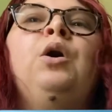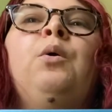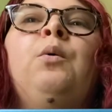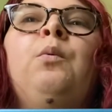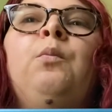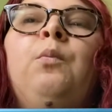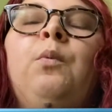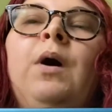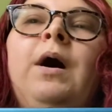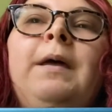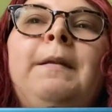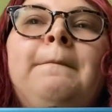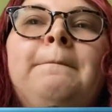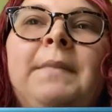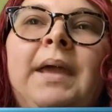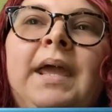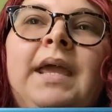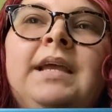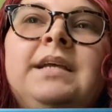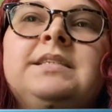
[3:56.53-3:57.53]
What
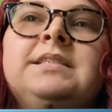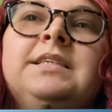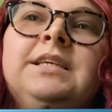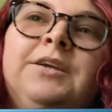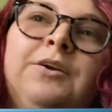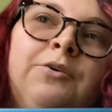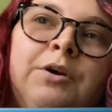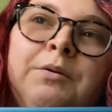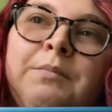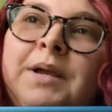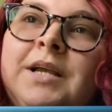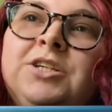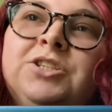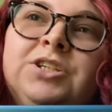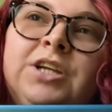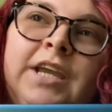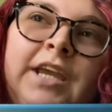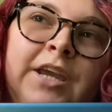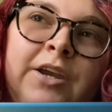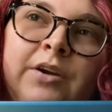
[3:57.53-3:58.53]
makes Gilgamesh
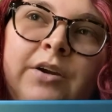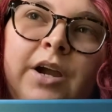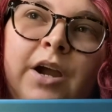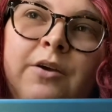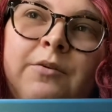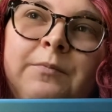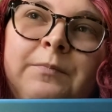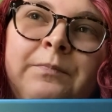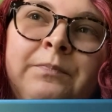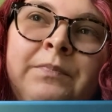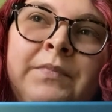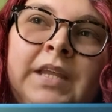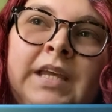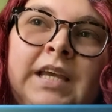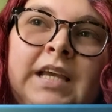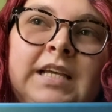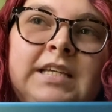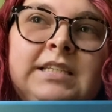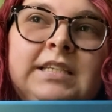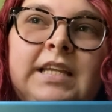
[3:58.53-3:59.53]
a hero?
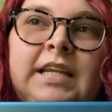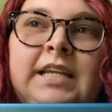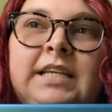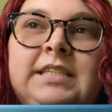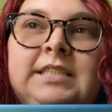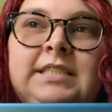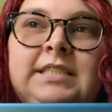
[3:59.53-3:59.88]
Is it his